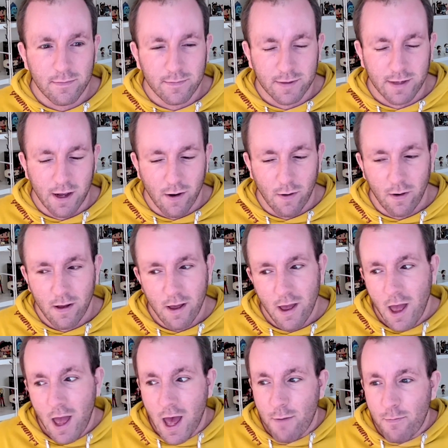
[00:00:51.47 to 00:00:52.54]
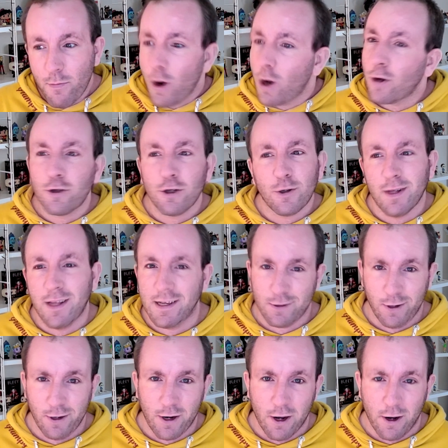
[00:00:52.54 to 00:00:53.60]
So, I'm not sure where that's going
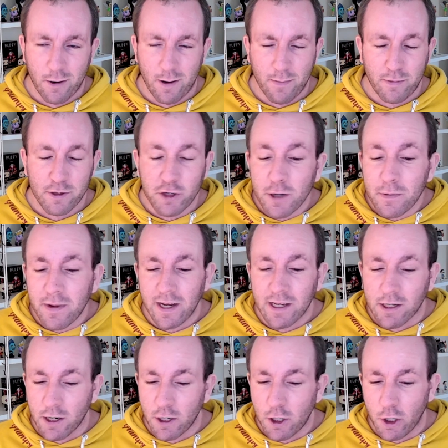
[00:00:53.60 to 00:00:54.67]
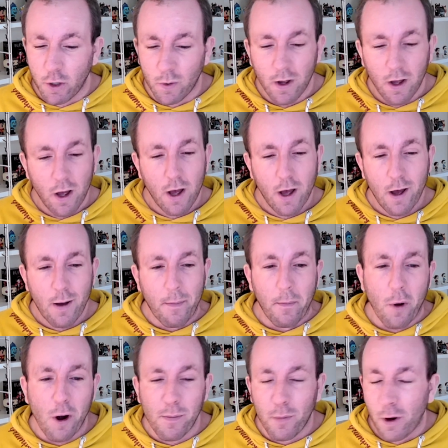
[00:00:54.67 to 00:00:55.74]
to go. I'm presuming he's going to do more
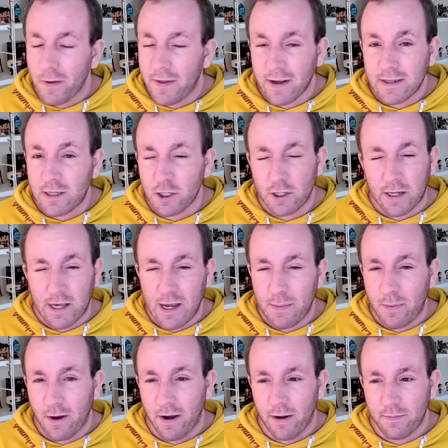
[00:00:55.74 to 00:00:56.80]
and more things just to keep her